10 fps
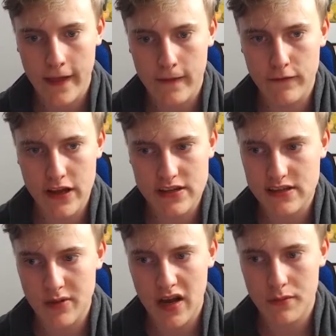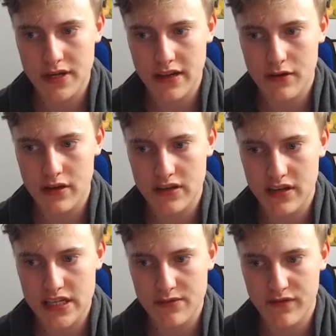Convert to smart object, you can
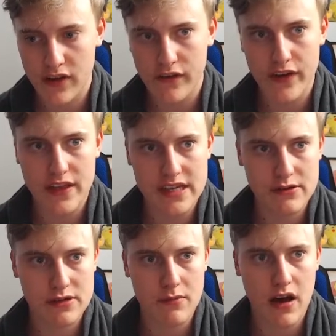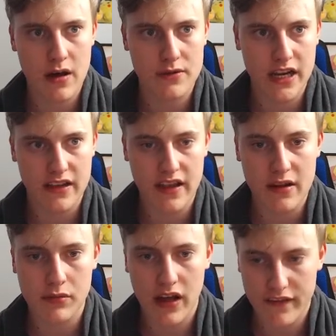convert this to a smart object and then
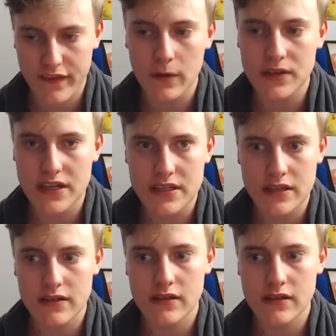apply filters.